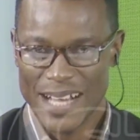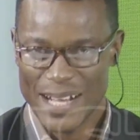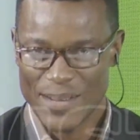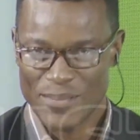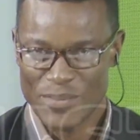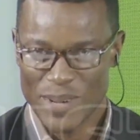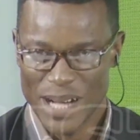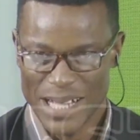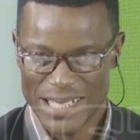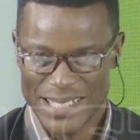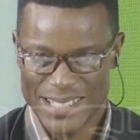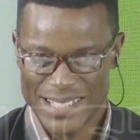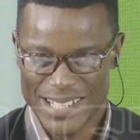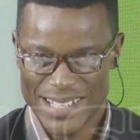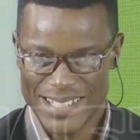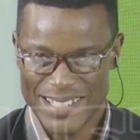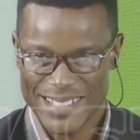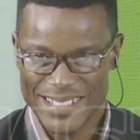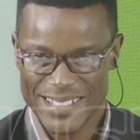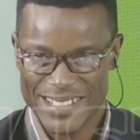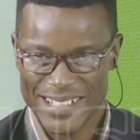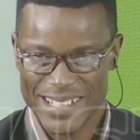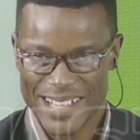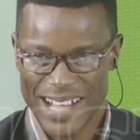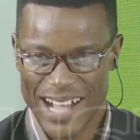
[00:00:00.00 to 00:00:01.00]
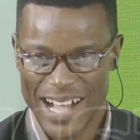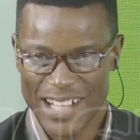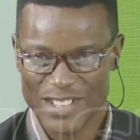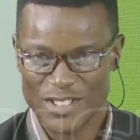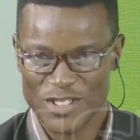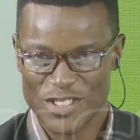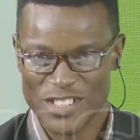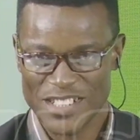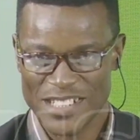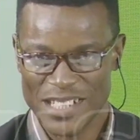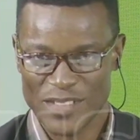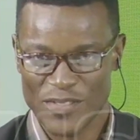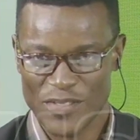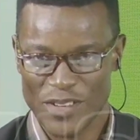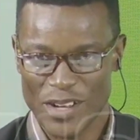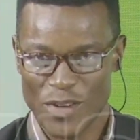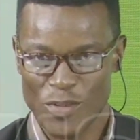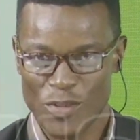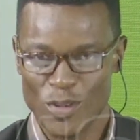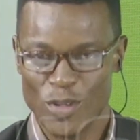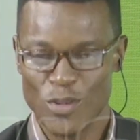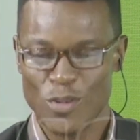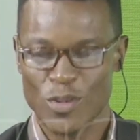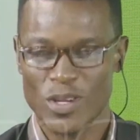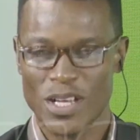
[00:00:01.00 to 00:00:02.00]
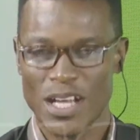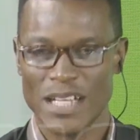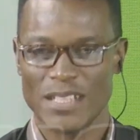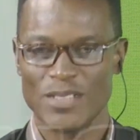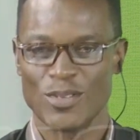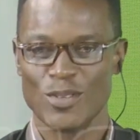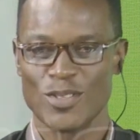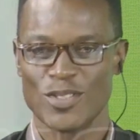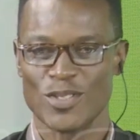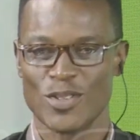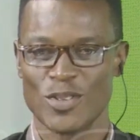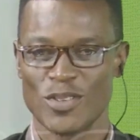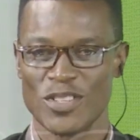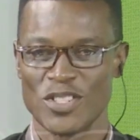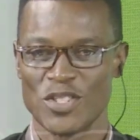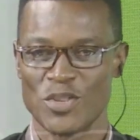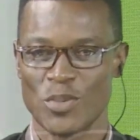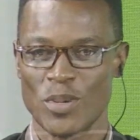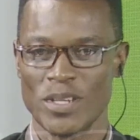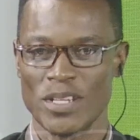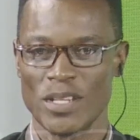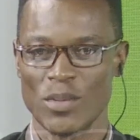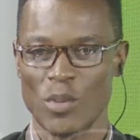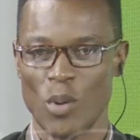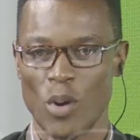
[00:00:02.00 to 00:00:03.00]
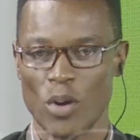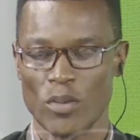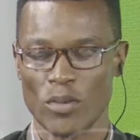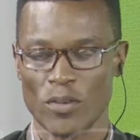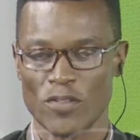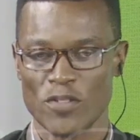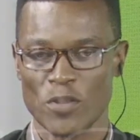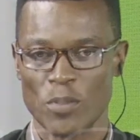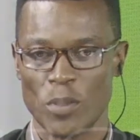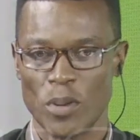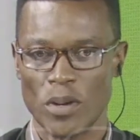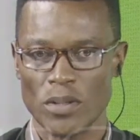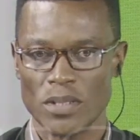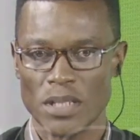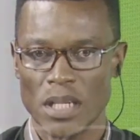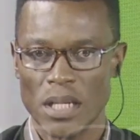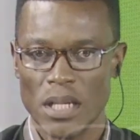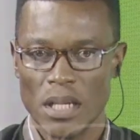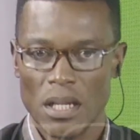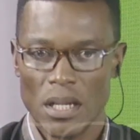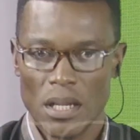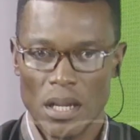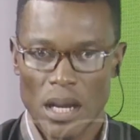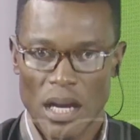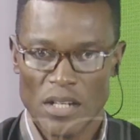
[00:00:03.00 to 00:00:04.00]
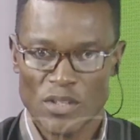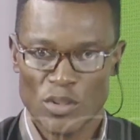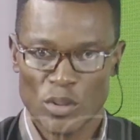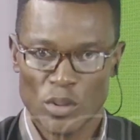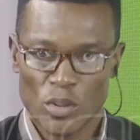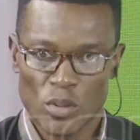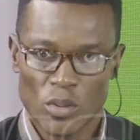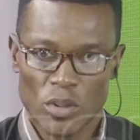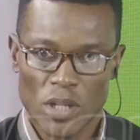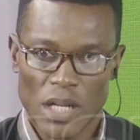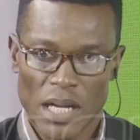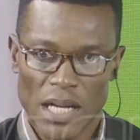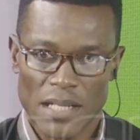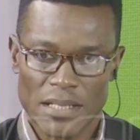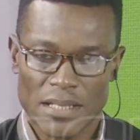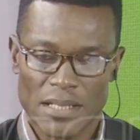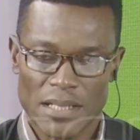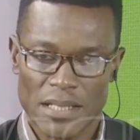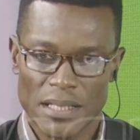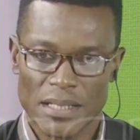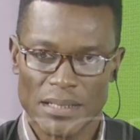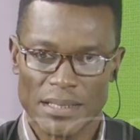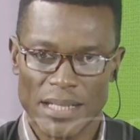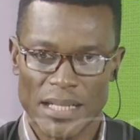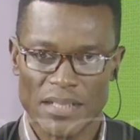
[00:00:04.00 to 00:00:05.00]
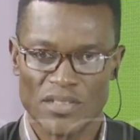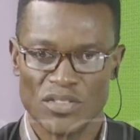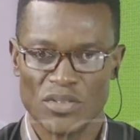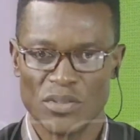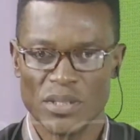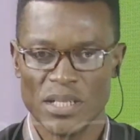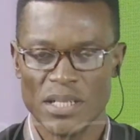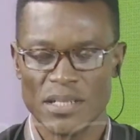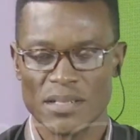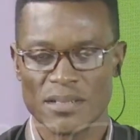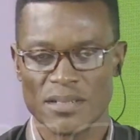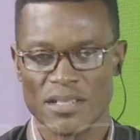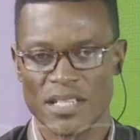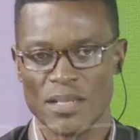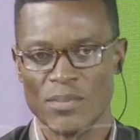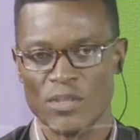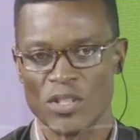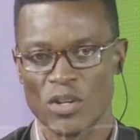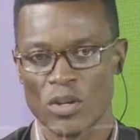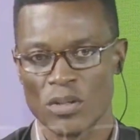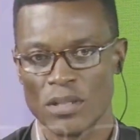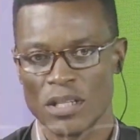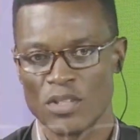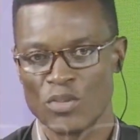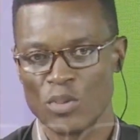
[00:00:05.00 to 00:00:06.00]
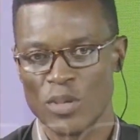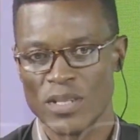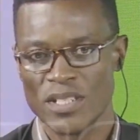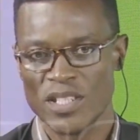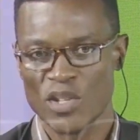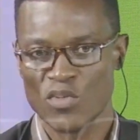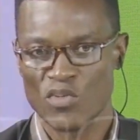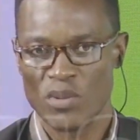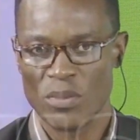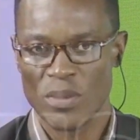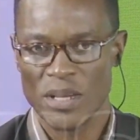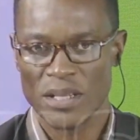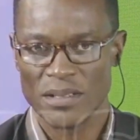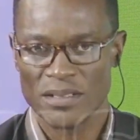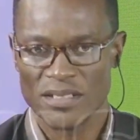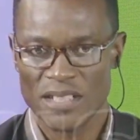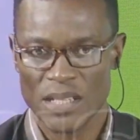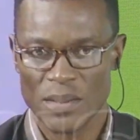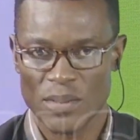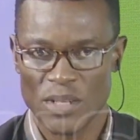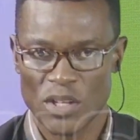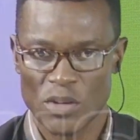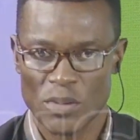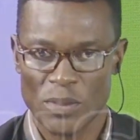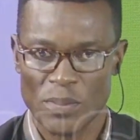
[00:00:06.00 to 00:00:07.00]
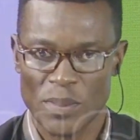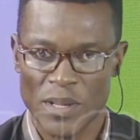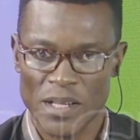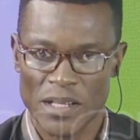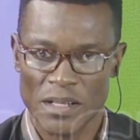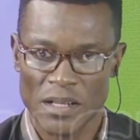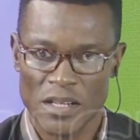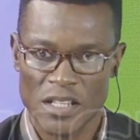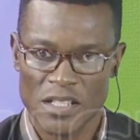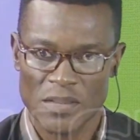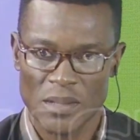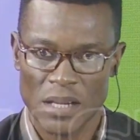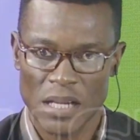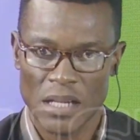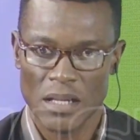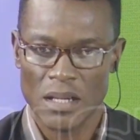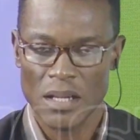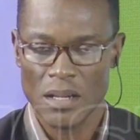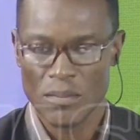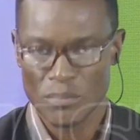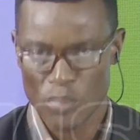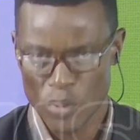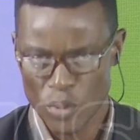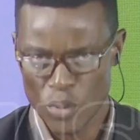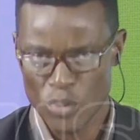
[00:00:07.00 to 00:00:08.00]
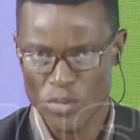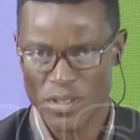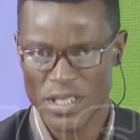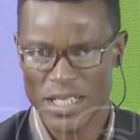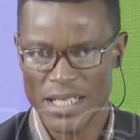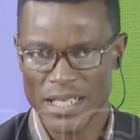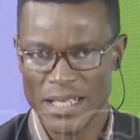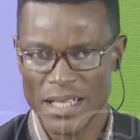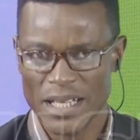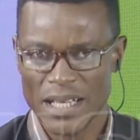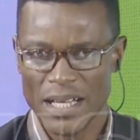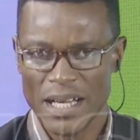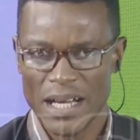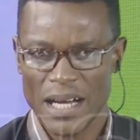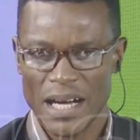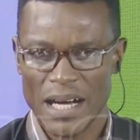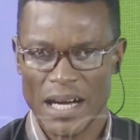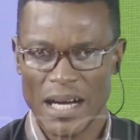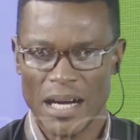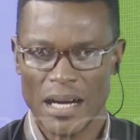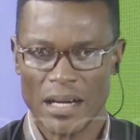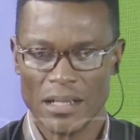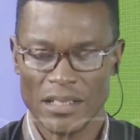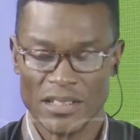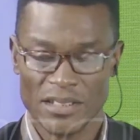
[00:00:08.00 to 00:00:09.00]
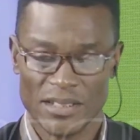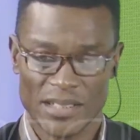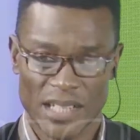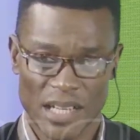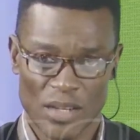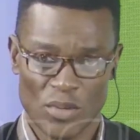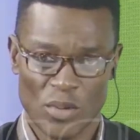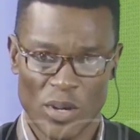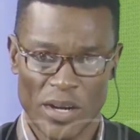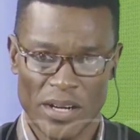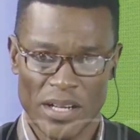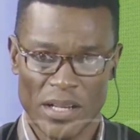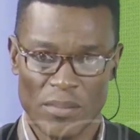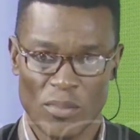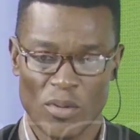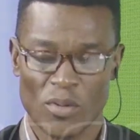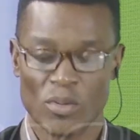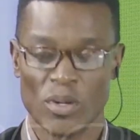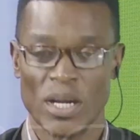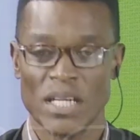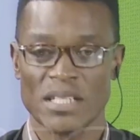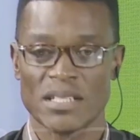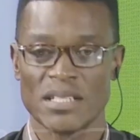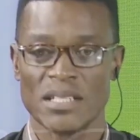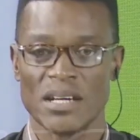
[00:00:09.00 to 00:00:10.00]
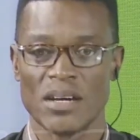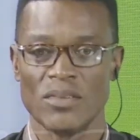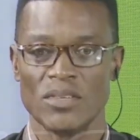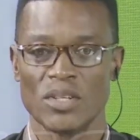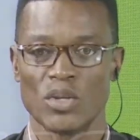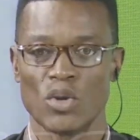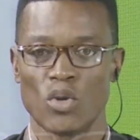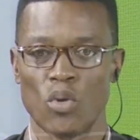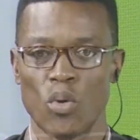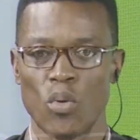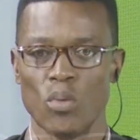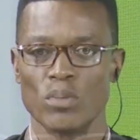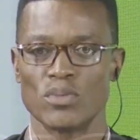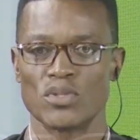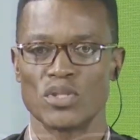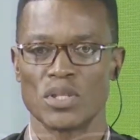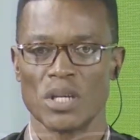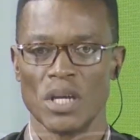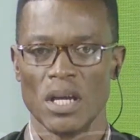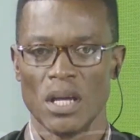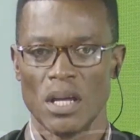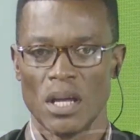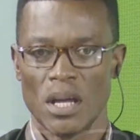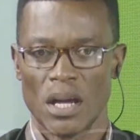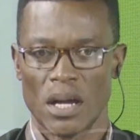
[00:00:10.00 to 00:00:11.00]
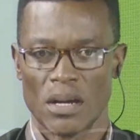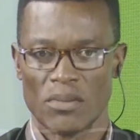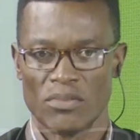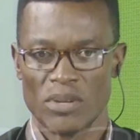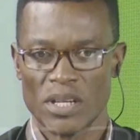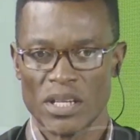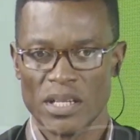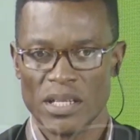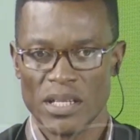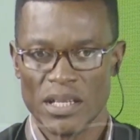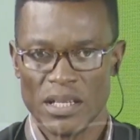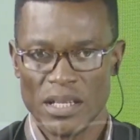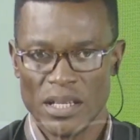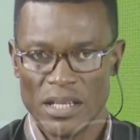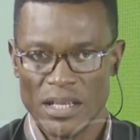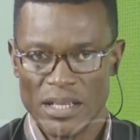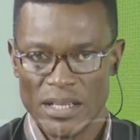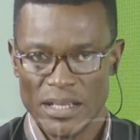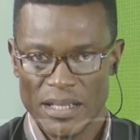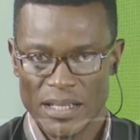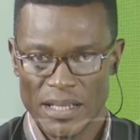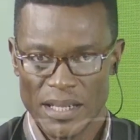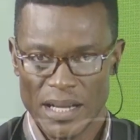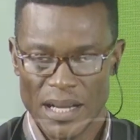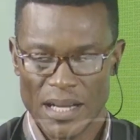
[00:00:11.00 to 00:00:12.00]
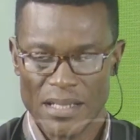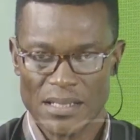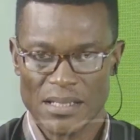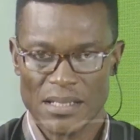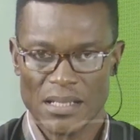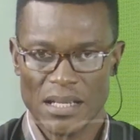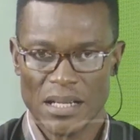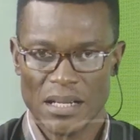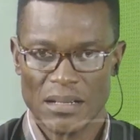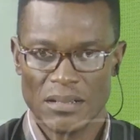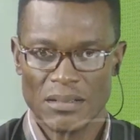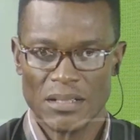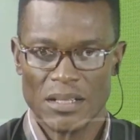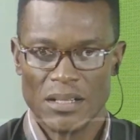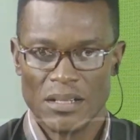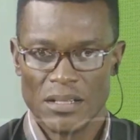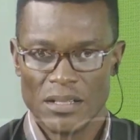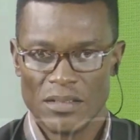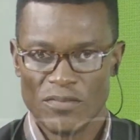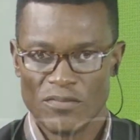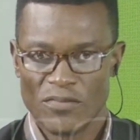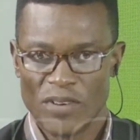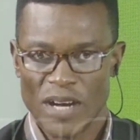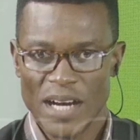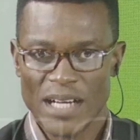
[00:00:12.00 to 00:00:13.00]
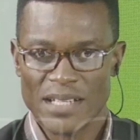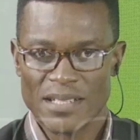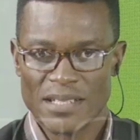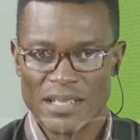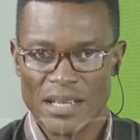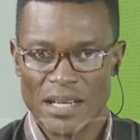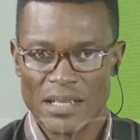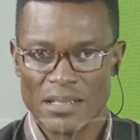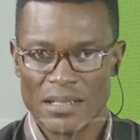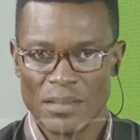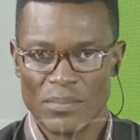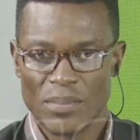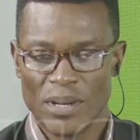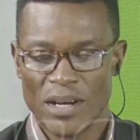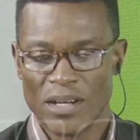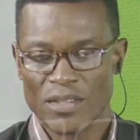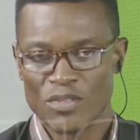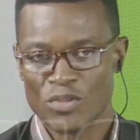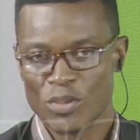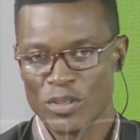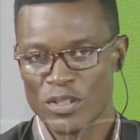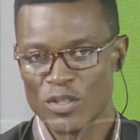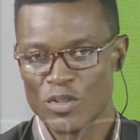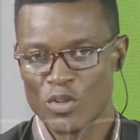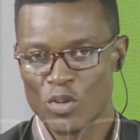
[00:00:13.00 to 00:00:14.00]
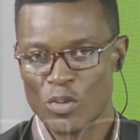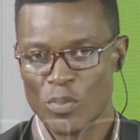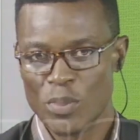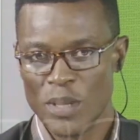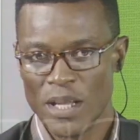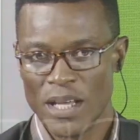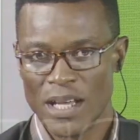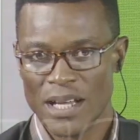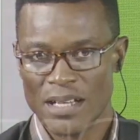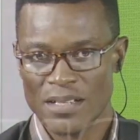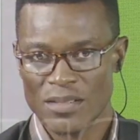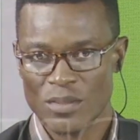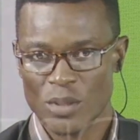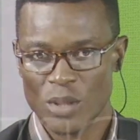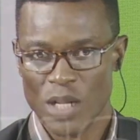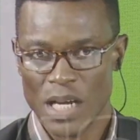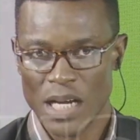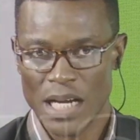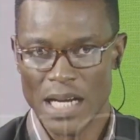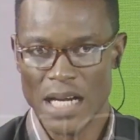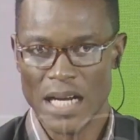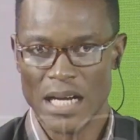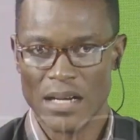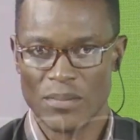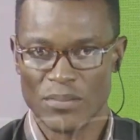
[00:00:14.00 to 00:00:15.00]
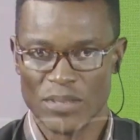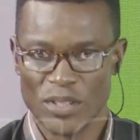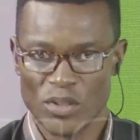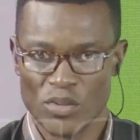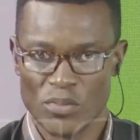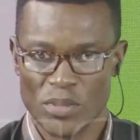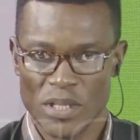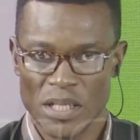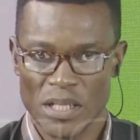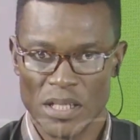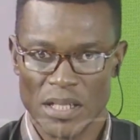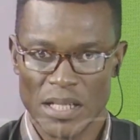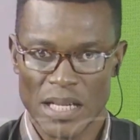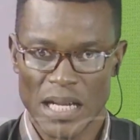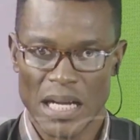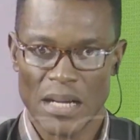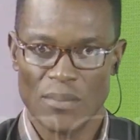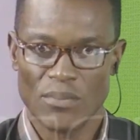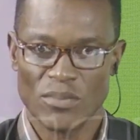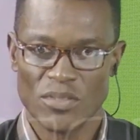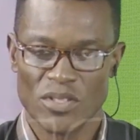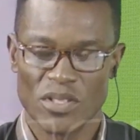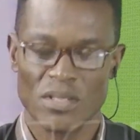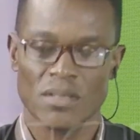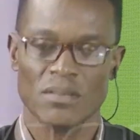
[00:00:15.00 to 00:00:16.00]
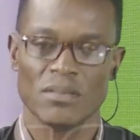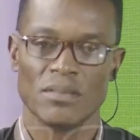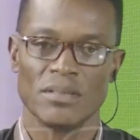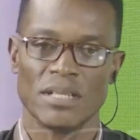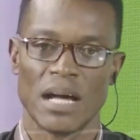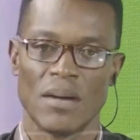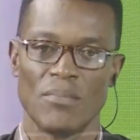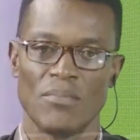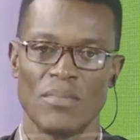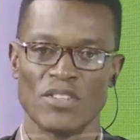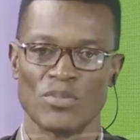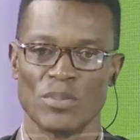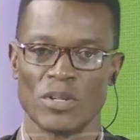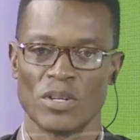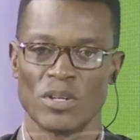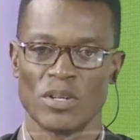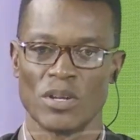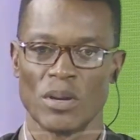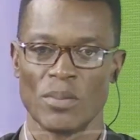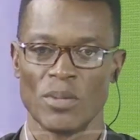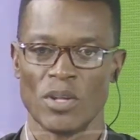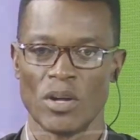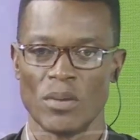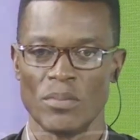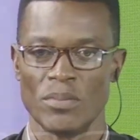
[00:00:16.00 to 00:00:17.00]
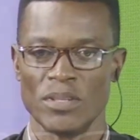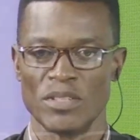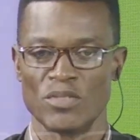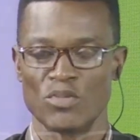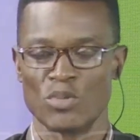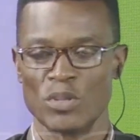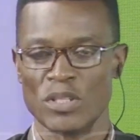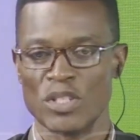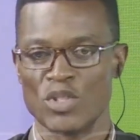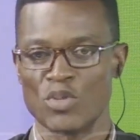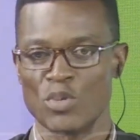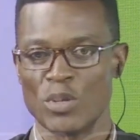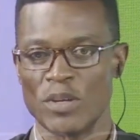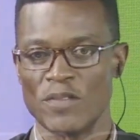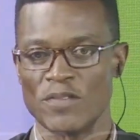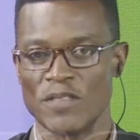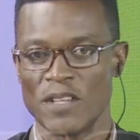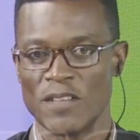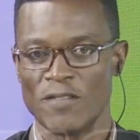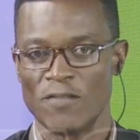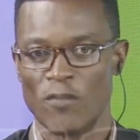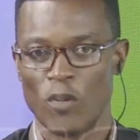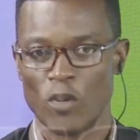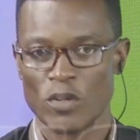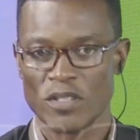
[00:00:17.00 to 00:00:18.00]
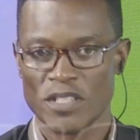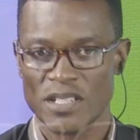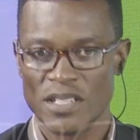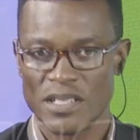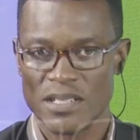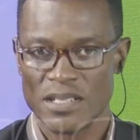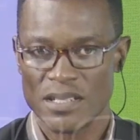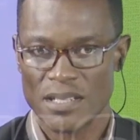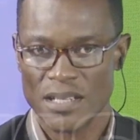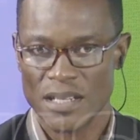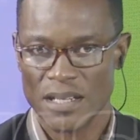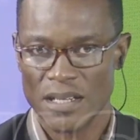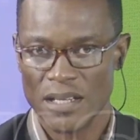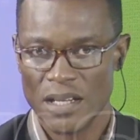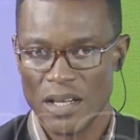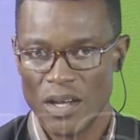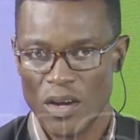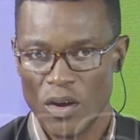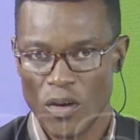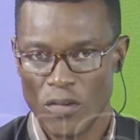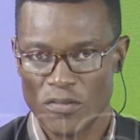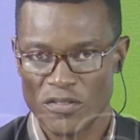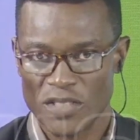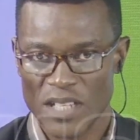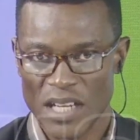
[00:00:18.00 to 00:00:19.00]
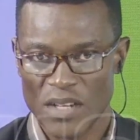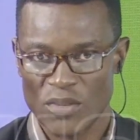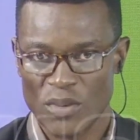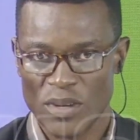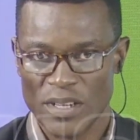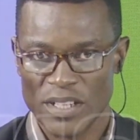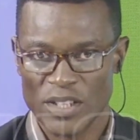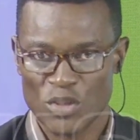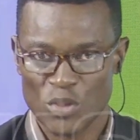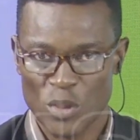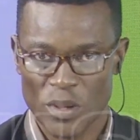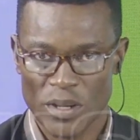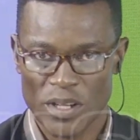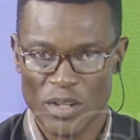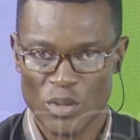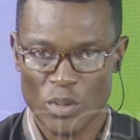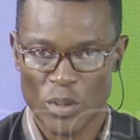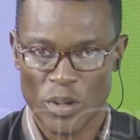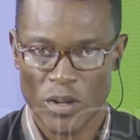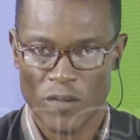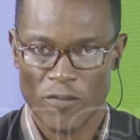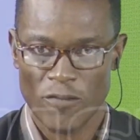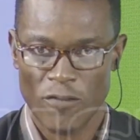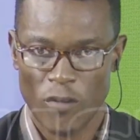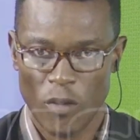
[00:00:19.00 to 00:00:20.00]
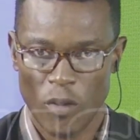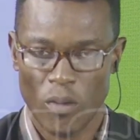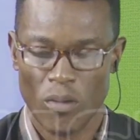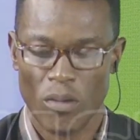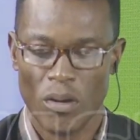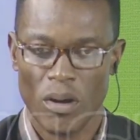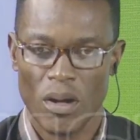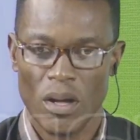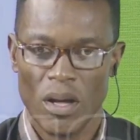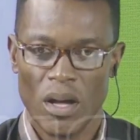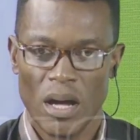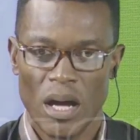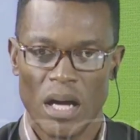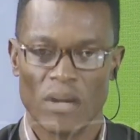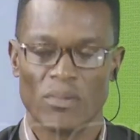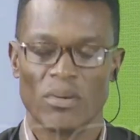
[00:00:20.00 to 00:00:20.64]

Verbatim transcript: I'm Adeniyi Ajishafe. We look at those stories trending in the world of sport. As you look at uh, Nigerian team, the under-20 women team, they will be playing against uh, Burundi uh, in January. But right now, the coach uh, really he has uh, invited about 22 players to camp. They will be in camp till that match will be coming up between 12th and 14th uh, of January 2024.